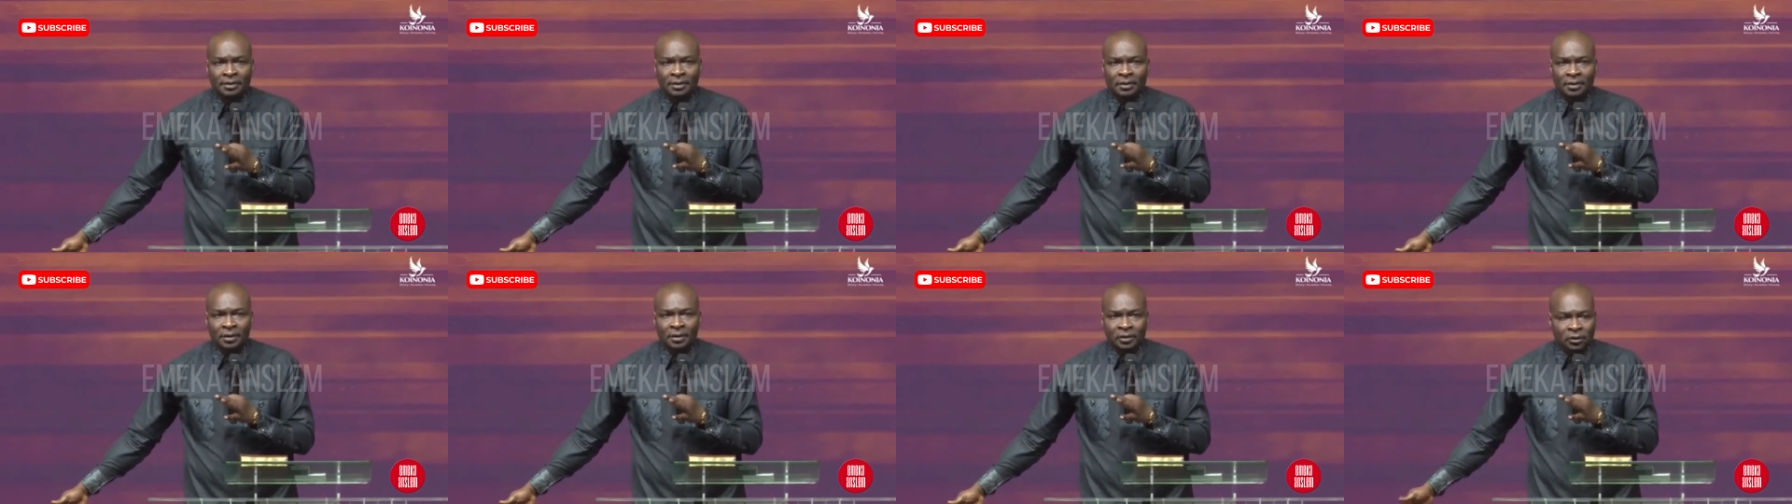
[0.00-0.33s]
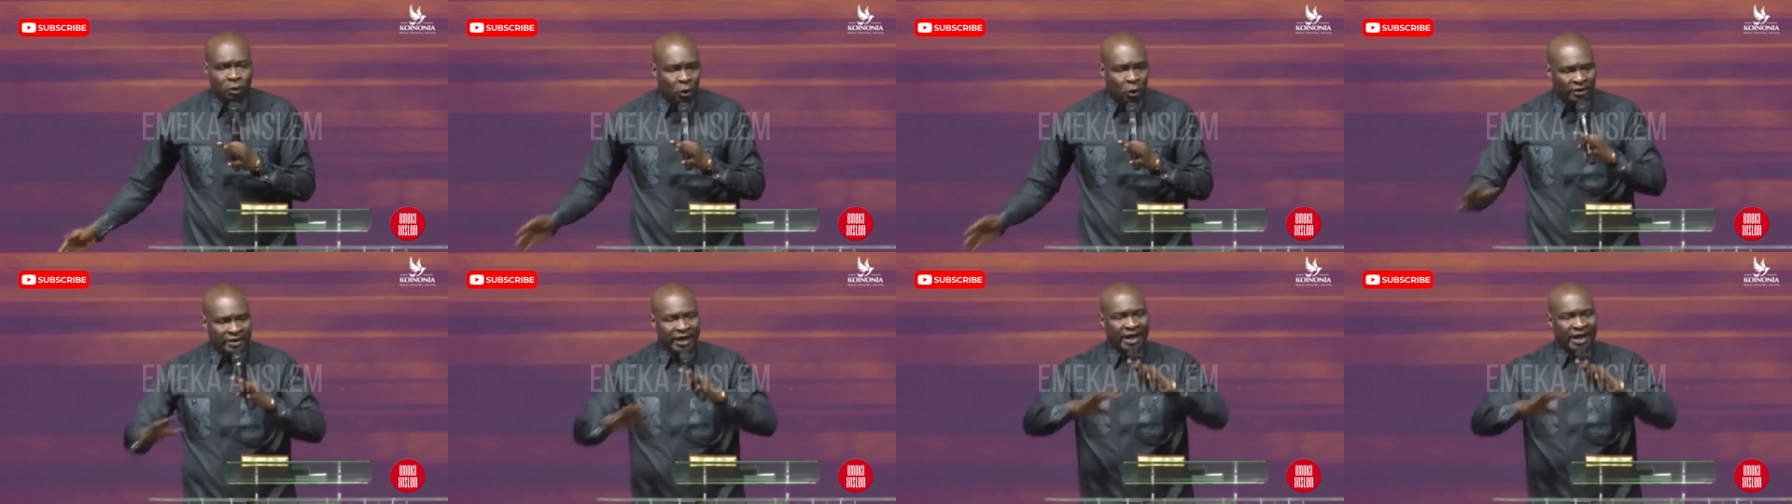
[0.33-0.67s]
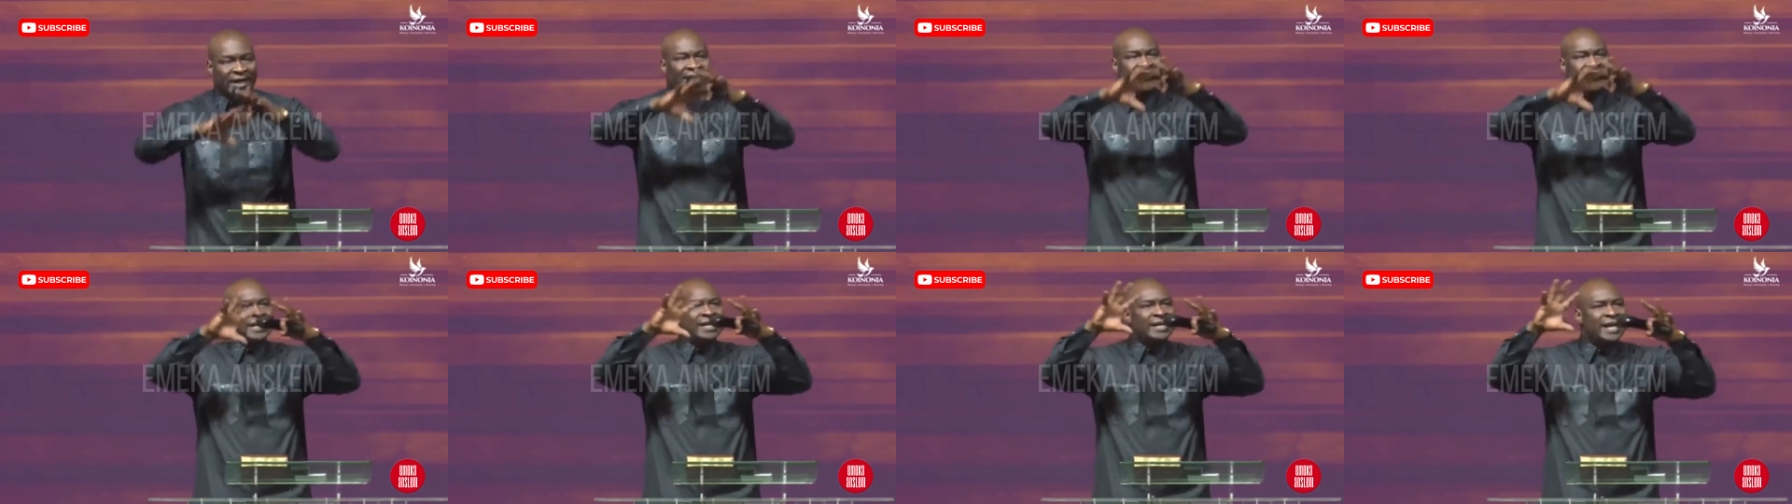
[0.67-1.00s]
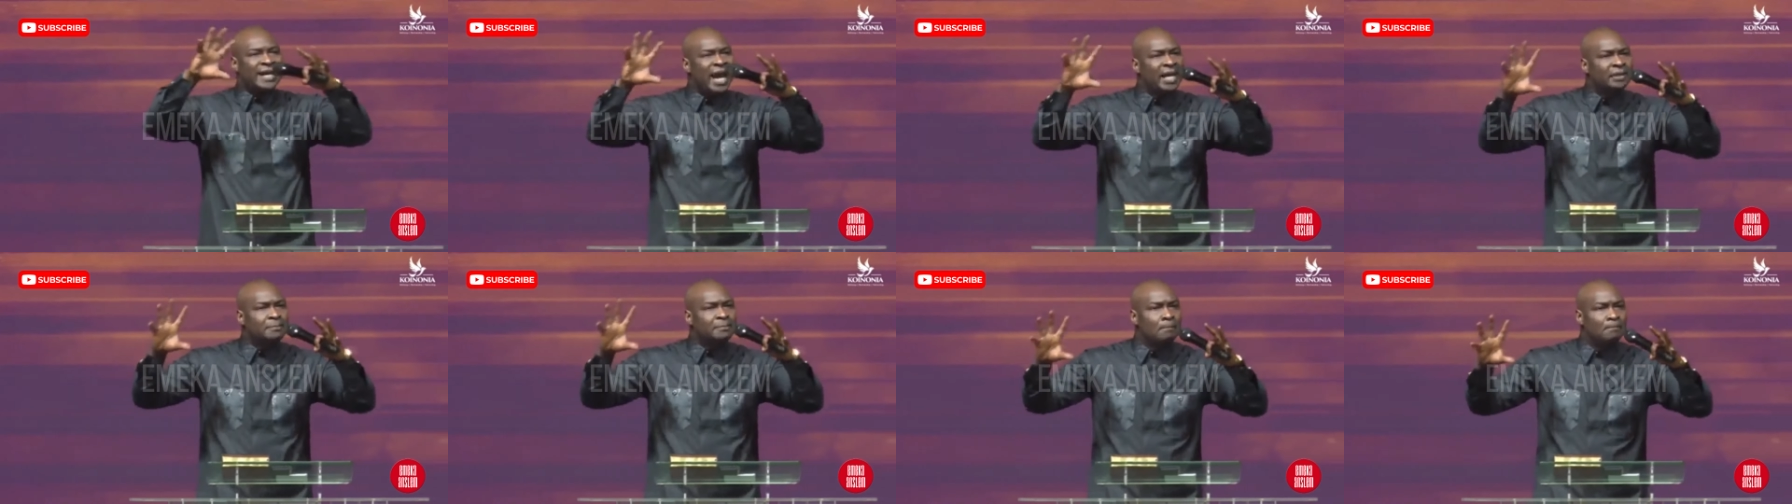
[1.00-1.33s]
So they
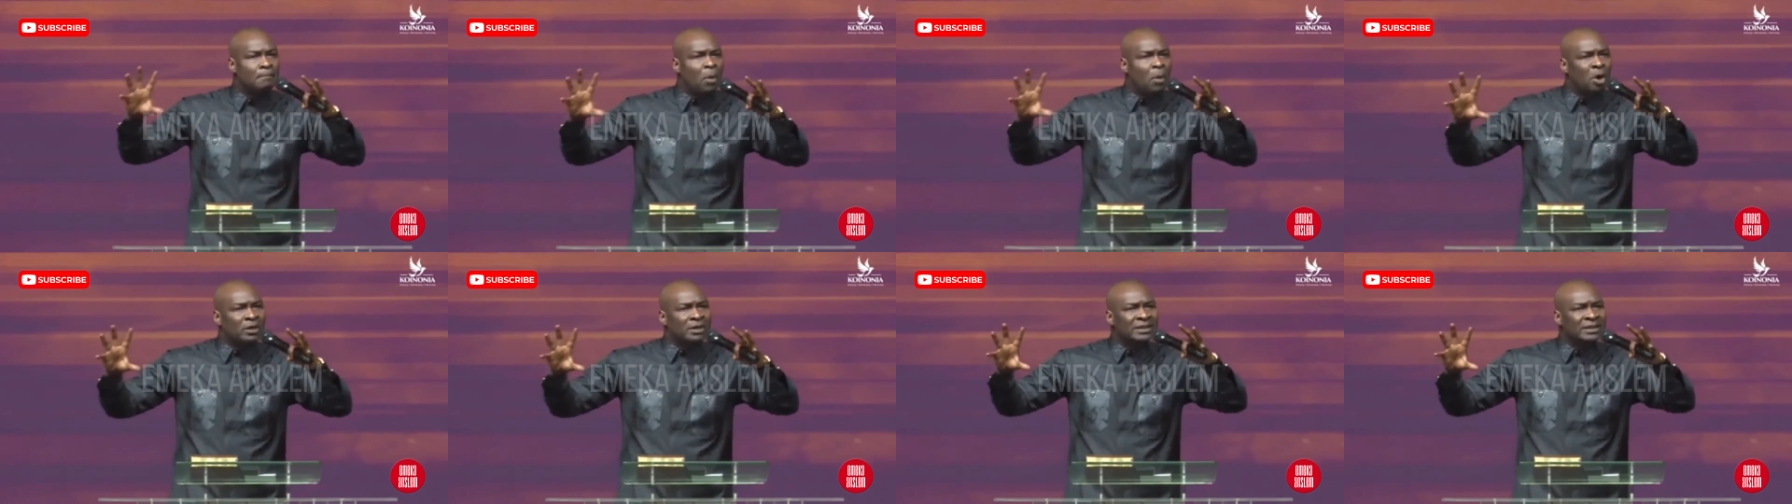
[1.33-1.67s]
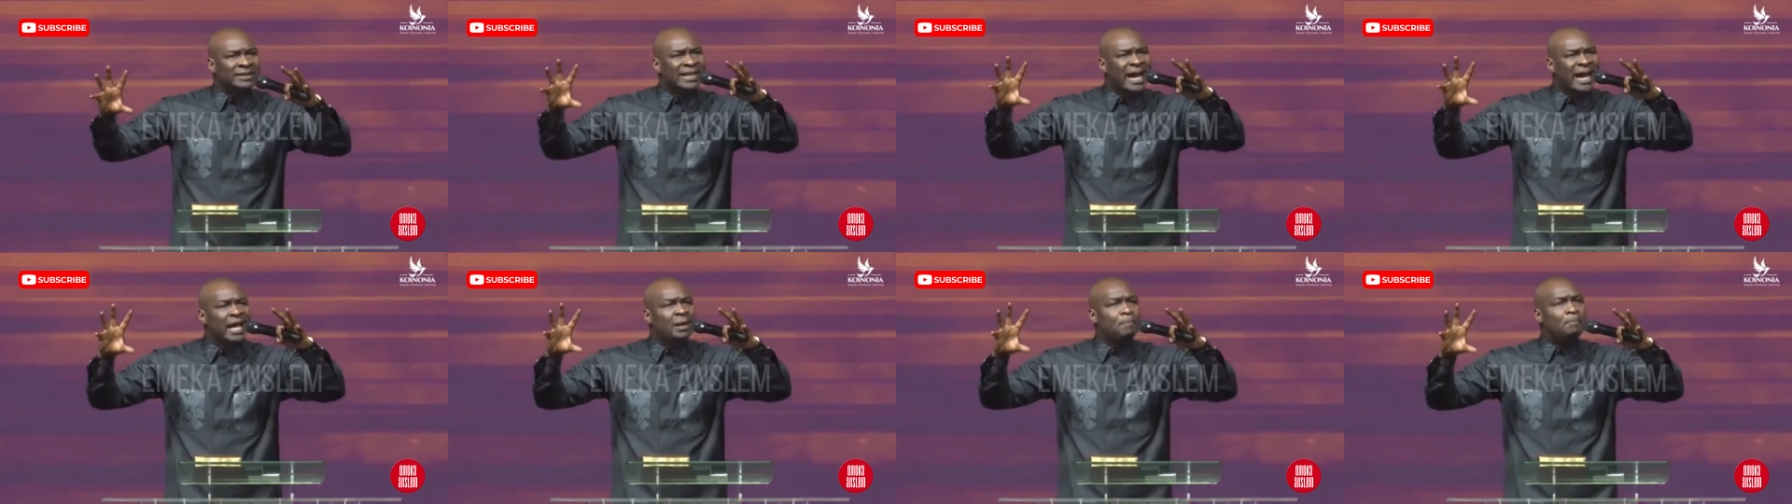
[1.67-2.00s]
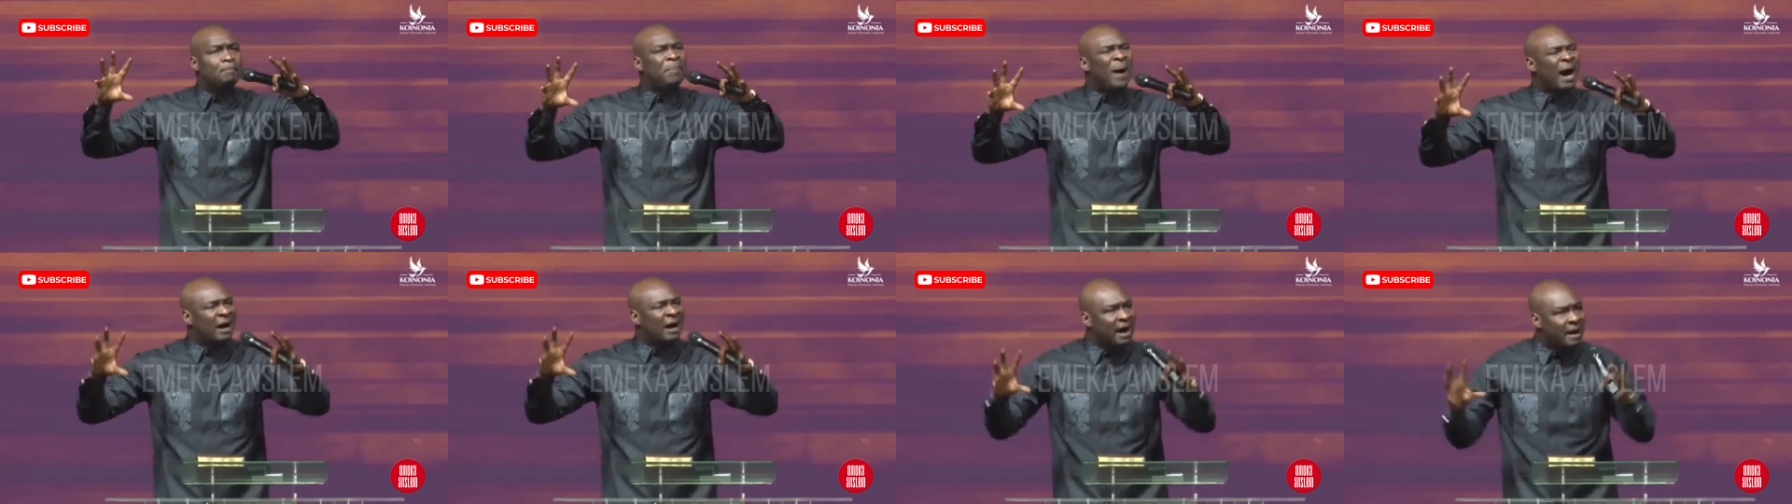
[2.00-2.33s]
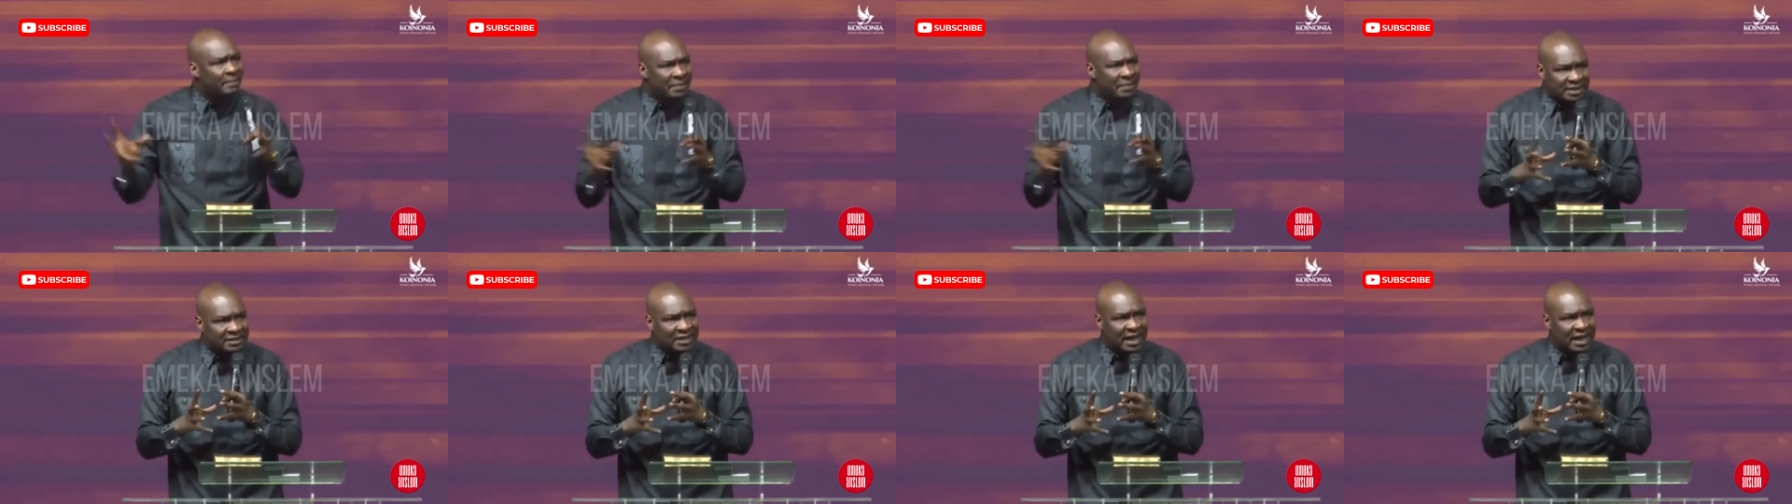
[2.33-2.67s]
create mundane
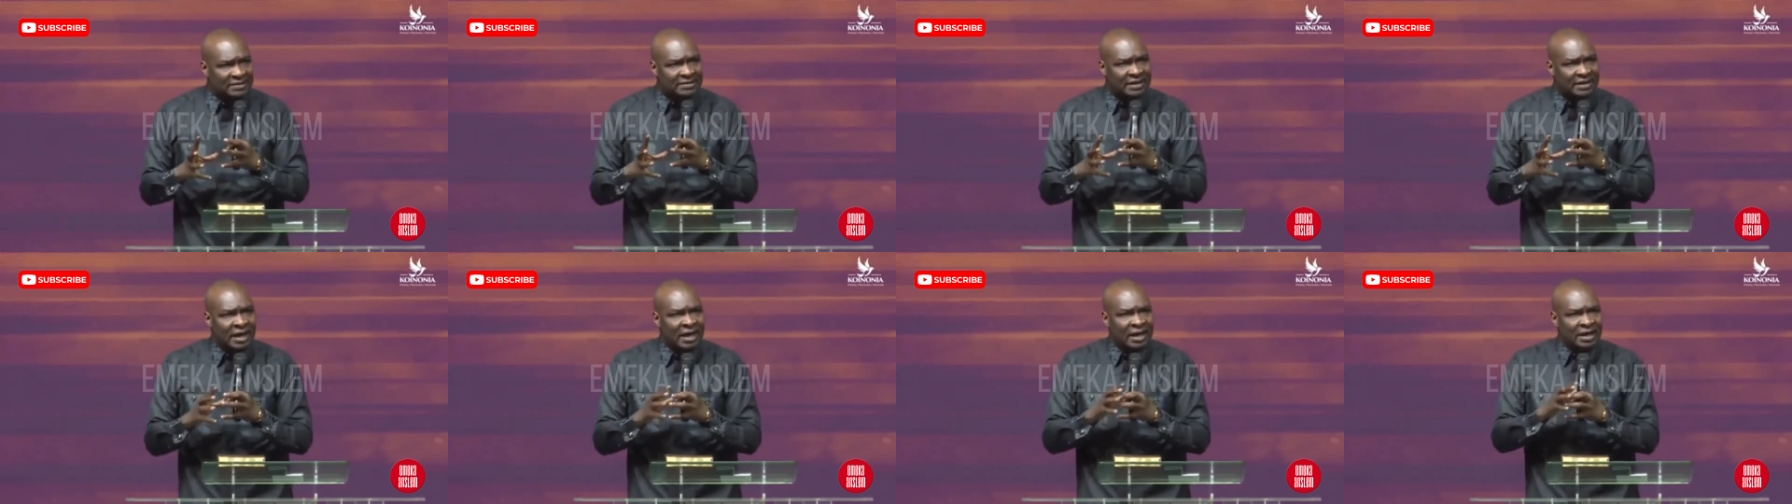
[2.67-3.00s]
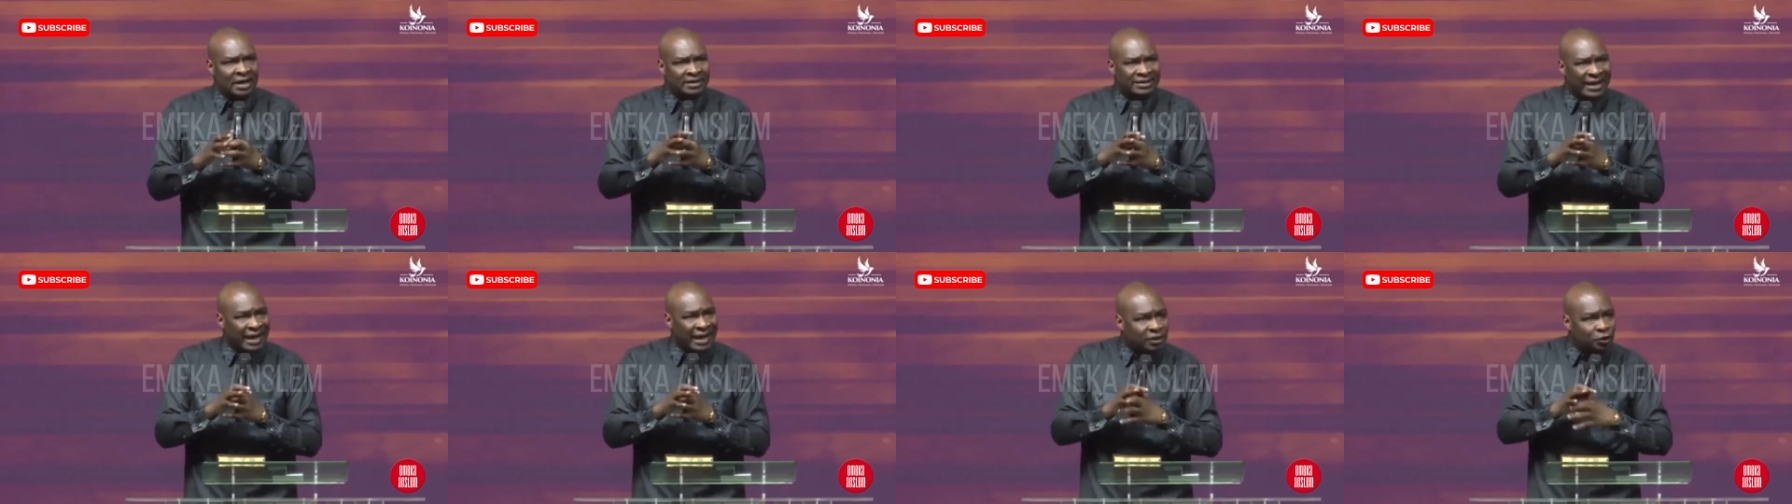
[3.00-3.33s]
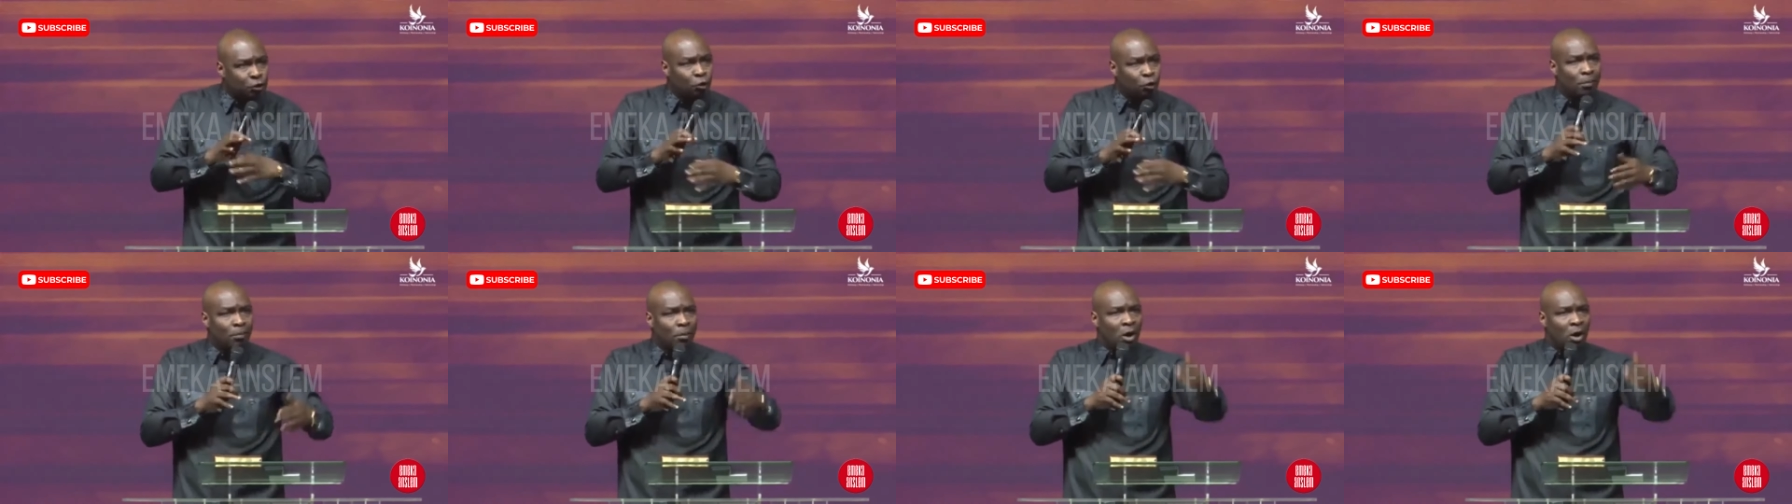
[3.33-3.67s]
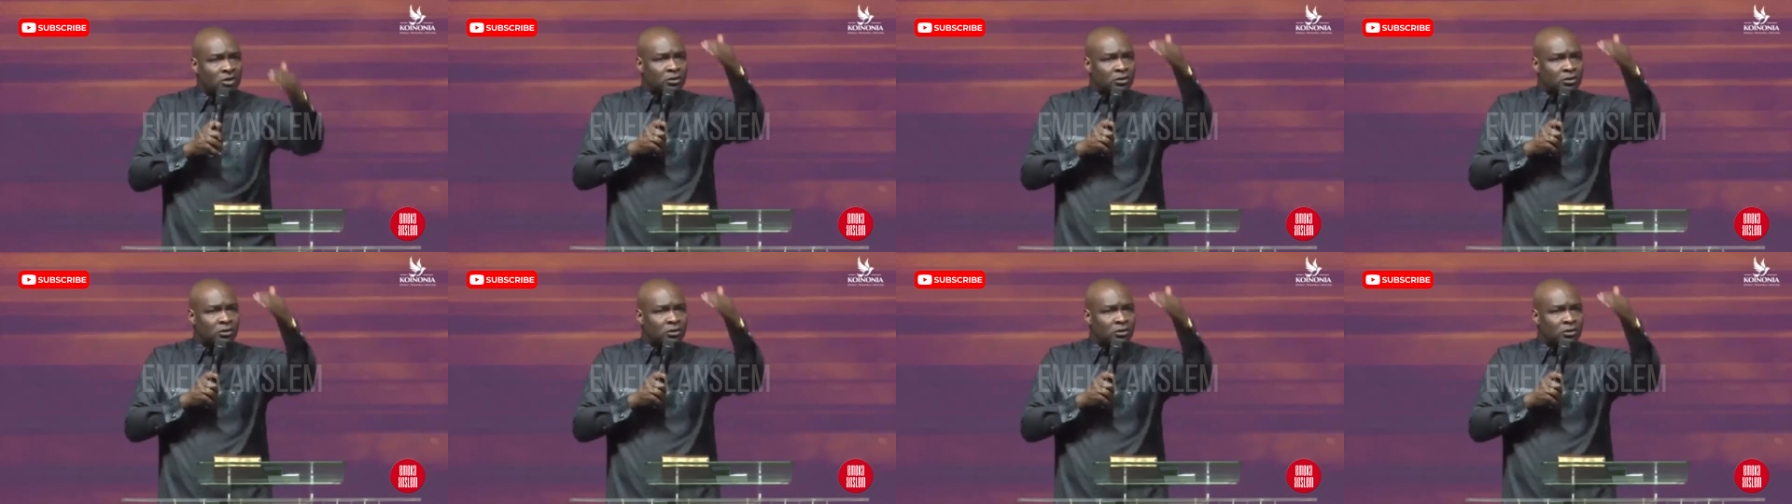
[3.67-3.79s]
parameters that you must